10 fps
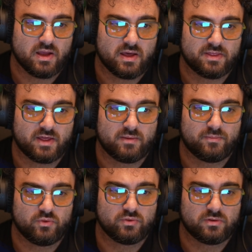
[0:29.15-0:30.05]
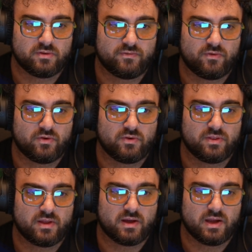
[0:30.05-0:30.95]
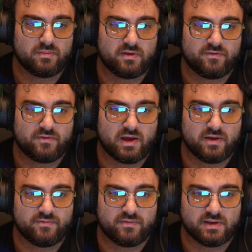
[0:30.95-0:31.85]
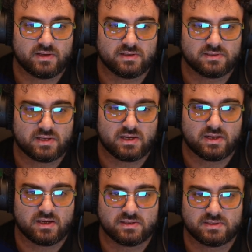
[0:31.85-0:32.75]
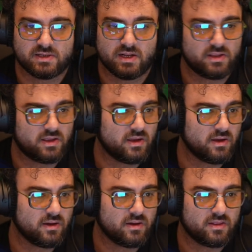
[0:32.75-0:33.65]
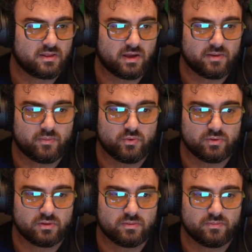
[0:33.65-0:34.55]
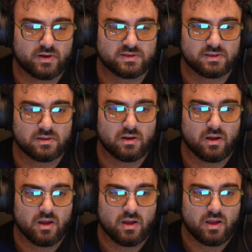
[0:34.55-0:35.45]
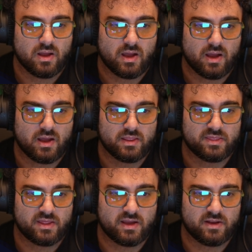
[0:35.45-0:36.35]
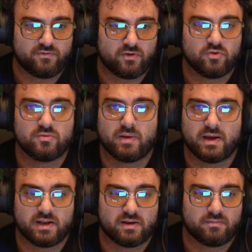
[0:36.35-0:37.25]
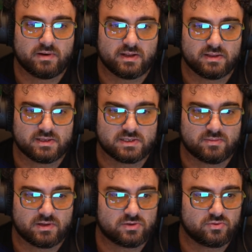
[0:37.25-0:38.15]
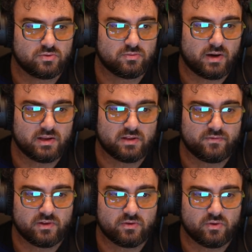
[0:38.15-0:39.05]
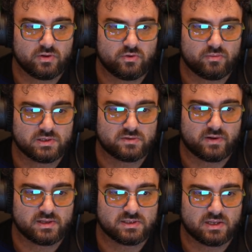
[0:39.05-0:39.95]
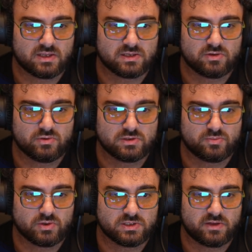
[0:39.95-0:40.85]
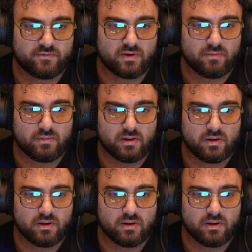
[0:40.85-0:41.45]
The input for the MD5 is the secret key, the input puzzle, and then followed by a number in decimal. To mine Advent Code, you must find Santa's lowest positive number.